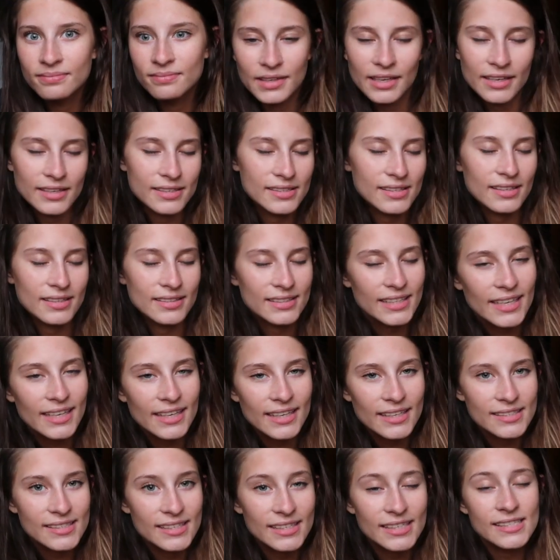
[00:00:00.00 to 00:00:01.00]
I can send the
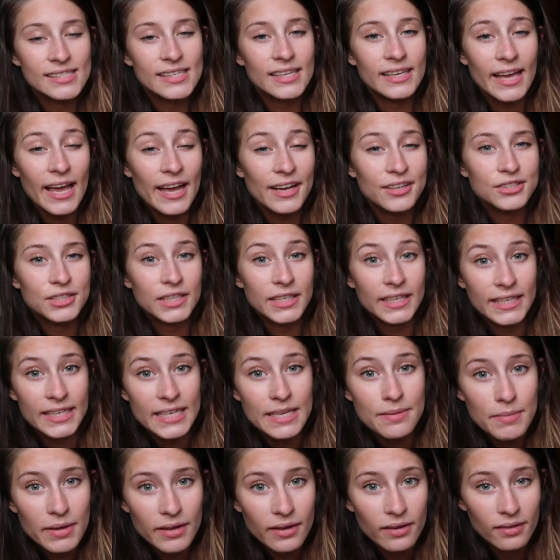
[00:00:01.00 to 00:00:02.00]
tickets. And he's like, yeah, I should get
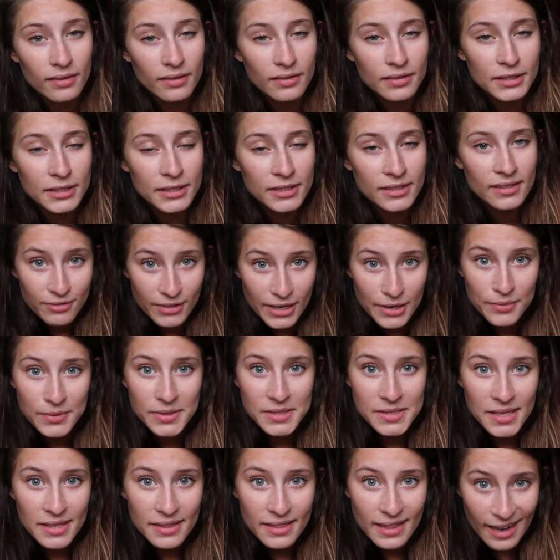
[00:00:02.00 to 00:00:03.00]
an email. Right
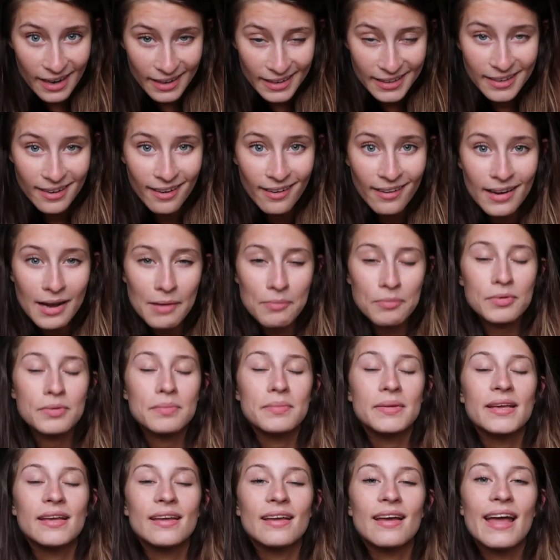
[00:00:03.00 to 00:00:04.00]
when he said that, he hung up
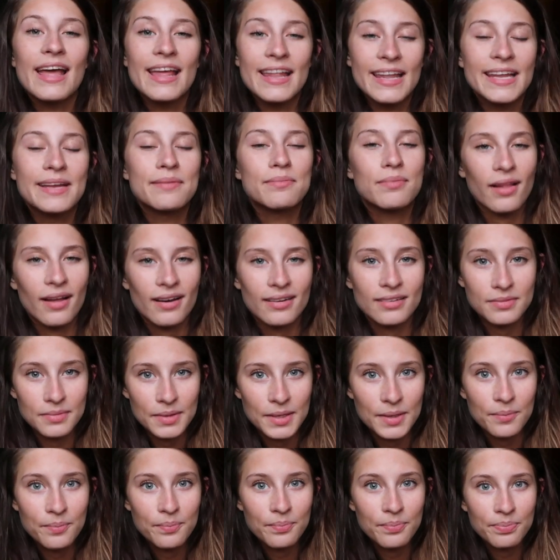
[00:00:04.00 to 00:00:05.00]
on me and he blocked
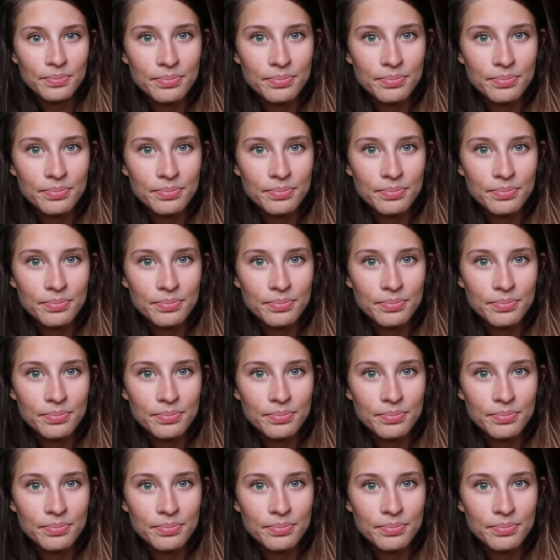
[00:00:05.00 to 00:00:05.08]
me.